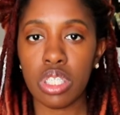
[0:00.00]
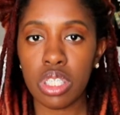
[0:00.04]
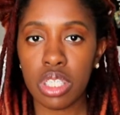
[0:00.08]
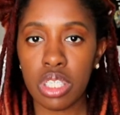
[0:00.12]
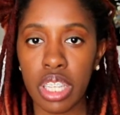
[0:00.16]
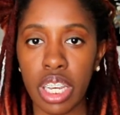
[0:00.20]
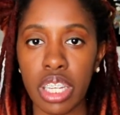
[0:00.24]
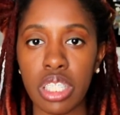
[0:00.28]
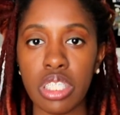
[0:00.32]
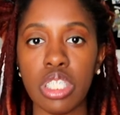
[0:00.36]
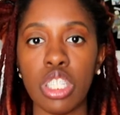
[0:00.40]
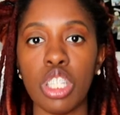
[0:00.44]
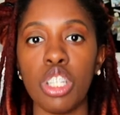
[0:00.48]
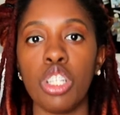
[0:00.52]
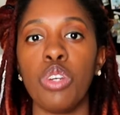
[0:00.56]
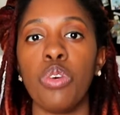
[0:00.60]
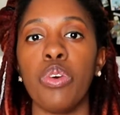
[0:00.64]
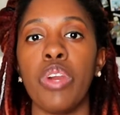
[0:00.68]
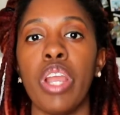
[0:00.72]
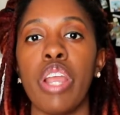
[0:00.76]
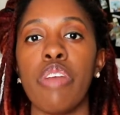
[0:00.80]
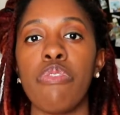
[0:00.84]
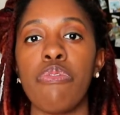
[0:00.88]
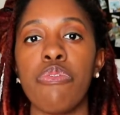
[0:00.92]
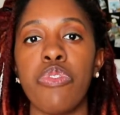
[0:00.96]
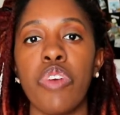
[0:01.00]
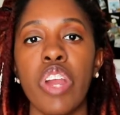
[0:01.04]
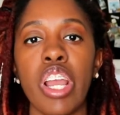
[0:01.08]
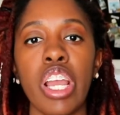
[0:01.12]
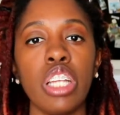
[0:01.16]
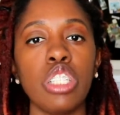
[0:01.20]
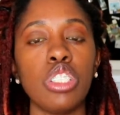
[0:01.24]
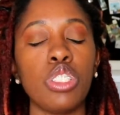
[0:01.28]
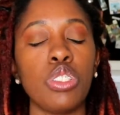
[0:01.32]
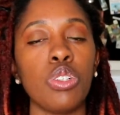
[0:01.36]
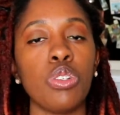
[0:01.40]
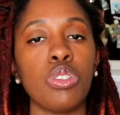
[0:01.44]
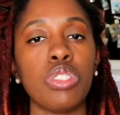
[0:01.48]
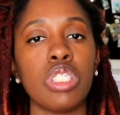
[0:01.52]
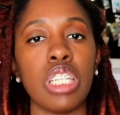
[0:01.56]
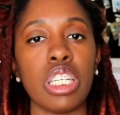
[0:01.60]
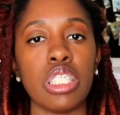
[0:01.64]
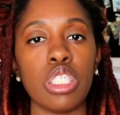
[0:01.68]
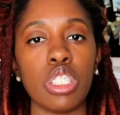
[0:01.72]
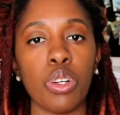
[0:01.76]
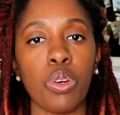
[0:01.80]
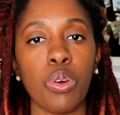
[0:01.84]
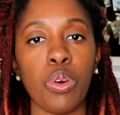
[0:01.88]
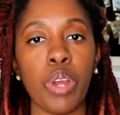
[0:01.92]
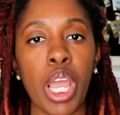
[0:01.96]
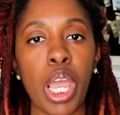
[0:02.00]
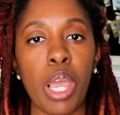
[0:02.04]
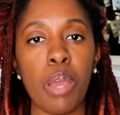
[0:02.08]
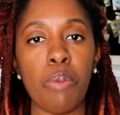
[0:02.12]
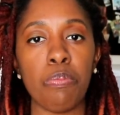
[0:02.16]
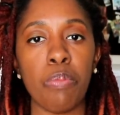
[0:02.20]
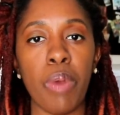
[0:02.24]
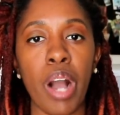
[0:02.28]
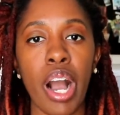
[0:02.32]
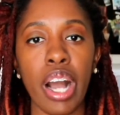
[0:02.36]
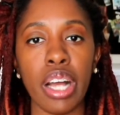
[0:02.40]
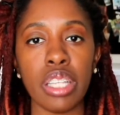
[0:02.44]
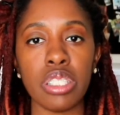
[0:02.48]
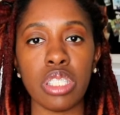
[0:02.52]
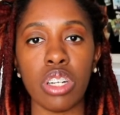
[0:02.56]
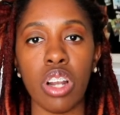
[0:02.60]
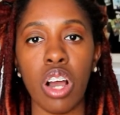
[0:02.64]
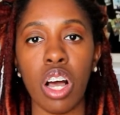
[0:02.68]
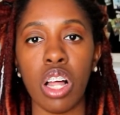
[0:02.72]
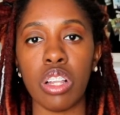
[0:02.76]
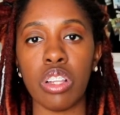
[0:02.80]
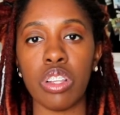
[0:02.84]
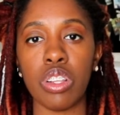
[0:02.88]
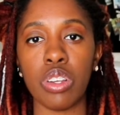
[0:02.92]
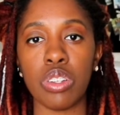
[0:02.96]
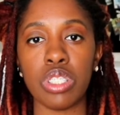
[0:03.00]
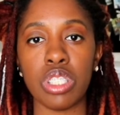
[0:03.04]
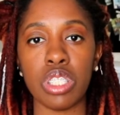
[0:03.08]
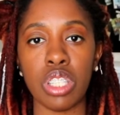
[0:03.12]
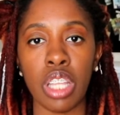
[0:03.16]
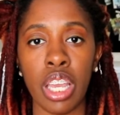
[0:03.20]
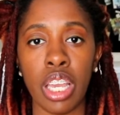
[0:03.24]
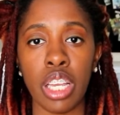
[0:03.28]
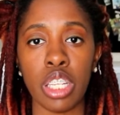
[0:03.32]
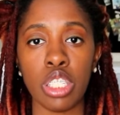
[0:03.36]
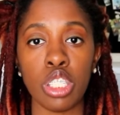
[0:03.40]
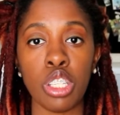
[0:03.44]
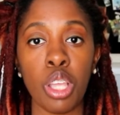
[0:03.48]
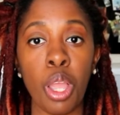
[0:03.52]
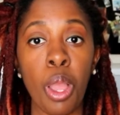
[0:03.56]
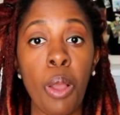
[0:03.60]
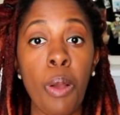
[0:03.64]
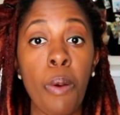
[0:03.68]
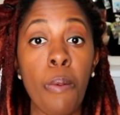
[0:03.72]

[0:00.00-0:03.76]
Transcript: tend to create friends, you tend to create bonds and all of those things.